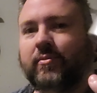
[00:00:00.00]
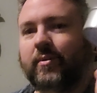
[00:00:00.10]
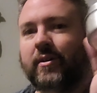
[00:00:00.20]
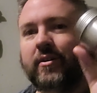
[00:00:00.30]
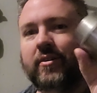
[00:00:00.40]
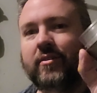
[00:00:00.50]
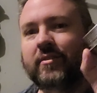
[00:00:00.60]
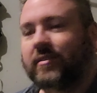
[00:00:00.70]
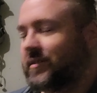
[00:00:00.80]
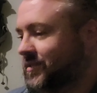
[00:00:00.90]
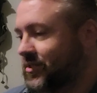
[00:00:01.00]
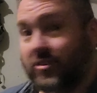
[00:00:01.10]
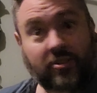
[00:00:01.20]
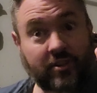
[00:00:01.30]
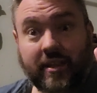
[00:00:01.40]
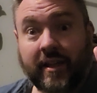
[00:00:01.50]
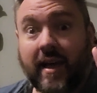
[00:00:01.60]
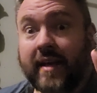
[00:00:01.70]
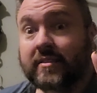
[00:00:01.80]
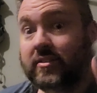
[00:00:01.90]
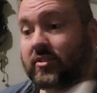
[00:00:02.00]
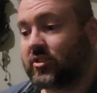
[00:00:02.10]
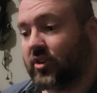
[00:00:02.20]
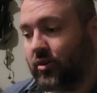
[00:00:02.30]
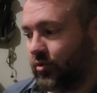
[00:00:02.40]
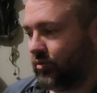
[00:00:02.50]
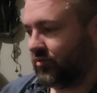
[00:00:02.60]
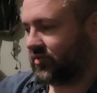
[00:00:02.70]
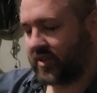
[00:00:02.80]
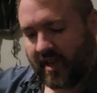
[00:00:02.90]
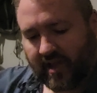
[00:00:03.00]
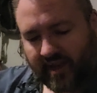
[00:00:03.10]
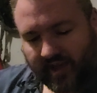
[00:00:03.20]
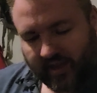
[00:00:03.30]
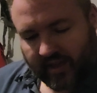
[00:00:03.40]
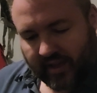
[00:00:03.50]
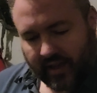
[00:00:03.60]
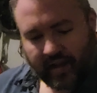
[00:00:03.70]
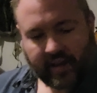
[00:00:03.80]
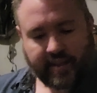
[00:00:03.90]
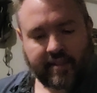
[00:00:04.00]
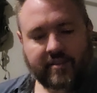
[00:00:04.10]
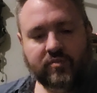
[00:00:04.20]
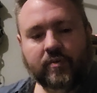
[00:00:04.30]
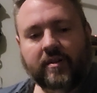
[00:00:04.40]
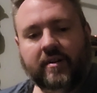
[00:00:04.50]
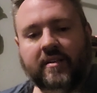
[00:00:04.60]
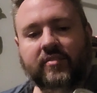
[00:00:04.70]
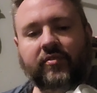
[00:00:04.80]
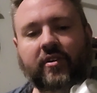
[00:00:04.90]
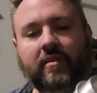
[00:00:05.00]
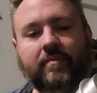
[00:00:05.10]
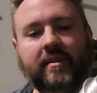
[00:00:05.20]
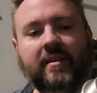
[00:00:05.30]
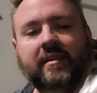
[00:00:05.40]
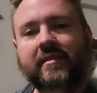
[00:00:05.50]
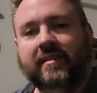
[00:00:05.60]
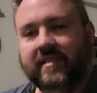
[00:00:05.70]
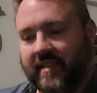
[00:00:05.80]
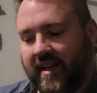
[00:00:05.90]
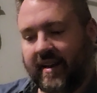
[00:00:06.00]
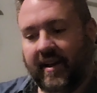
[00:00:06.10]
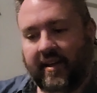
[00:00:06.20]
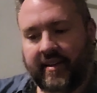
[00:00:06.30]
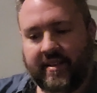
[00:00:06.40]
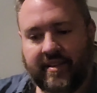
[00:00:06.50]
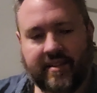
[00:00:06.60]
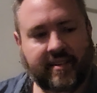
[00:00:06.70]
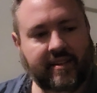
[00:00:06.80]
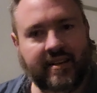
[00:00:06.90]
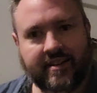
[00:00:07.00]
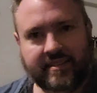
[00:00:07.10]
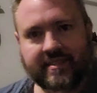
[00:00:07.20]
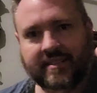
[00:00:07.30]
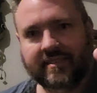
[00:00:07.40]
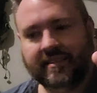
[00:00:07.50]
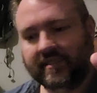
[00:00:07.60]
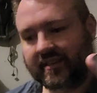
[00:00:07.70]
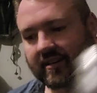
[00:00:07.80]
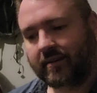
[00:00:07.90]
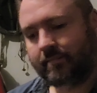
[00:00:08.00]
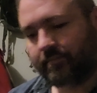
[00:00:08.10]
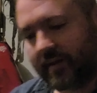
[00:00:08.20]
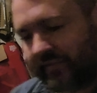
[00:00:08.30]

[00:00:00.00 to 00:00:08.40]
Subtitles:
we are still looking at stoves. This one is from Lixada. It says on there, paid